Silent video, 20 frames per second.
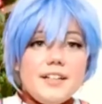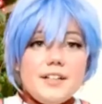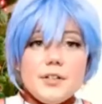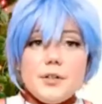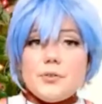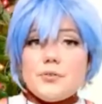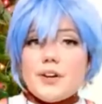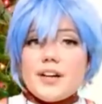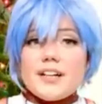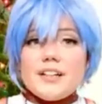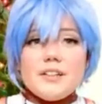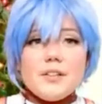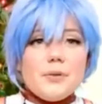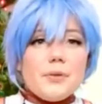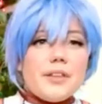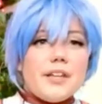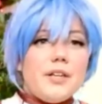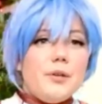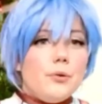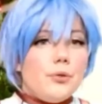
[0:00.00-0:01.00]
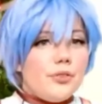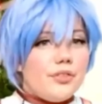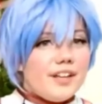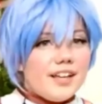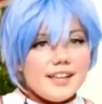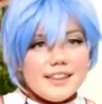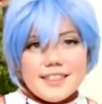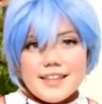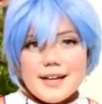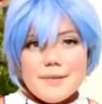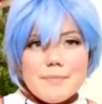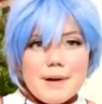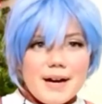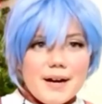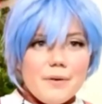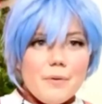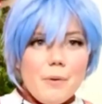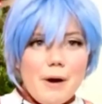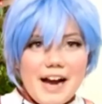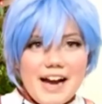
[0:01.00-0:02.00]
Go find clothing you think they
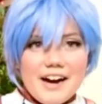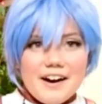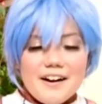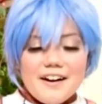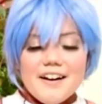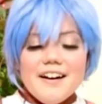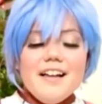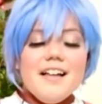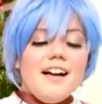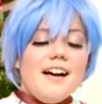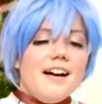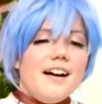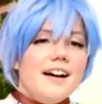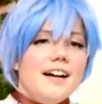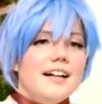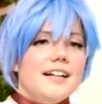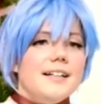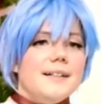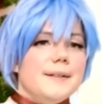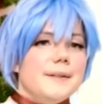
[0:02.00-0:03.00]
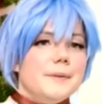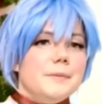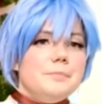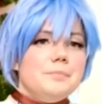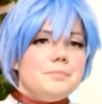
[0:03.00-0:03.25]
might wear. I